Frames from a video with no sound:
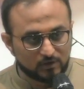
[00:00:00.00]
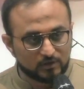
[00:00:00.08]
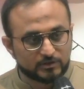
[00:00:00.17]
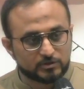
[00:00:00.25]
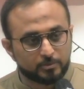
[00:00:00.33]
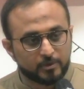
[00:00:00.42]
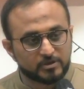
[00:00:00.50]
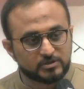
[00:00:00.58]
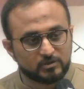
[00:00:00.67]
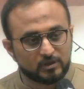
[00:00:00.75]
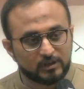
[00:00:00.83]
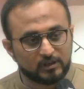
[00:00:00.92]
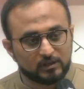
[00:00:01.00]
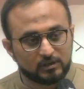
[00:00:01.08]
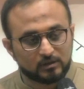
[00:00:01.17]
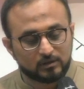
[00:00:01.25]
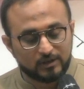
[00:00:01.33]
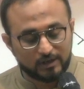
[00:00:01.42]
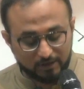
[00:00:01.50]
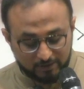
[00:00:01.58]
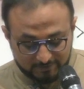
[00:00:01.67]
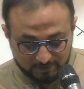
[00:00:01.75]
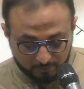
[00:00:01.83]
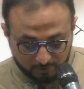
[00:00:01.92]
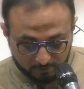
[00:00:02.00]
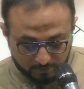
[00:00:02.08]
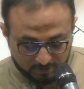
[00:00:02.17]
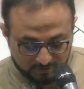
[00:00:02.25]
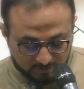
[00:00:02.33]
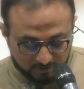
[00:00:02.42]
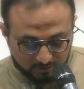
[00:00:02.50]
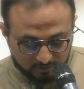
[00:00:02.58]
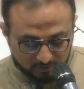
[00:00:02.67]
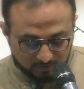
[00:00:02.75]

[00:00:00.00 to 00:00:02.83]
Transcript: especially ladies subcommittee,